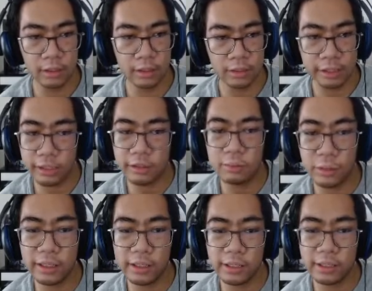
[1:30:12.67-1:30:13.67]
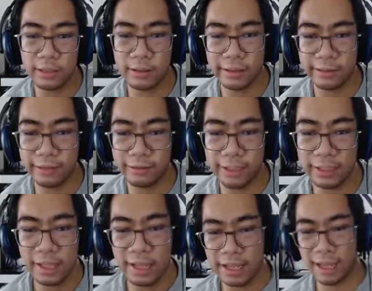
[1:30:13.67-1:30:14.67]
It looks pretty good. Like they don't need.
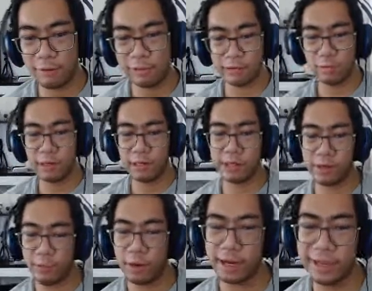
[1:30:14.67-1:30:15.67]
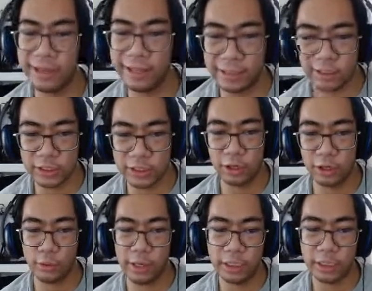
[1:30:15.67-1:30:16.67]
Yeah, I was wondering why there's no
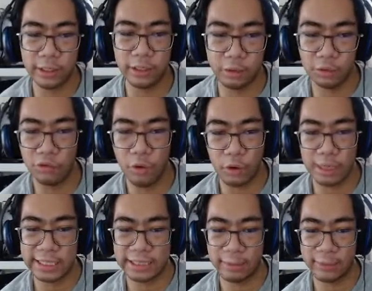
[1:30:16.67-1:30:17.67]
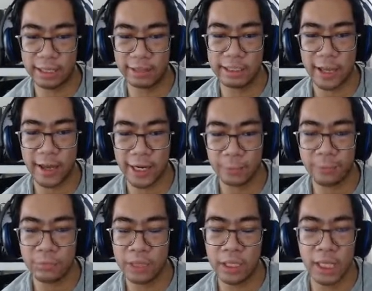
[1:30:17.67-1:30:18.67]
Crash Bandicoot 4. It's about time.
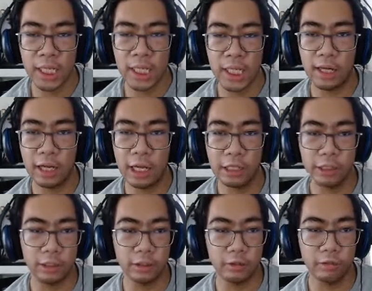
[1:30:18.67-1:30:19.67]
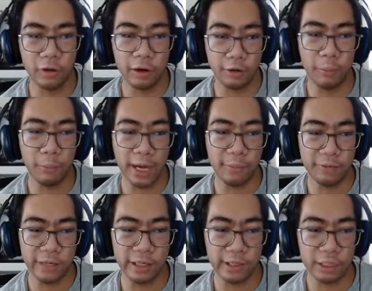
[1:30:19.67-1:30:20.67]
Funko Pop
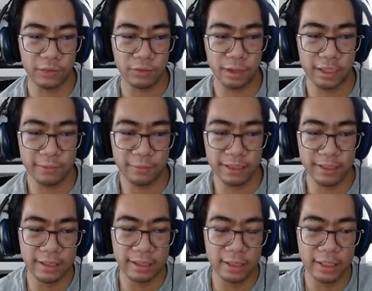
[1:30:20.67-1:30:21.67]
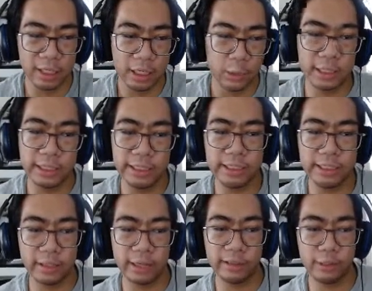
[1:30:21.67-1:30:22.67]
figures for them. Well, at least I
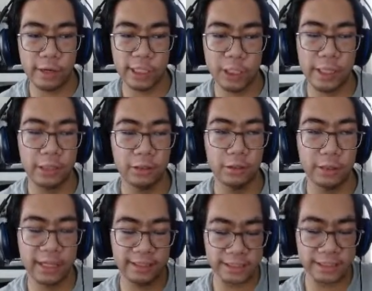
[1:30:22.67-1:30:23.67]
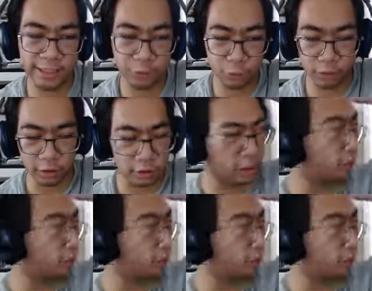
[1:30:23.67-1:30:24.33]
got the Crash Bandicoot Insane Trilogy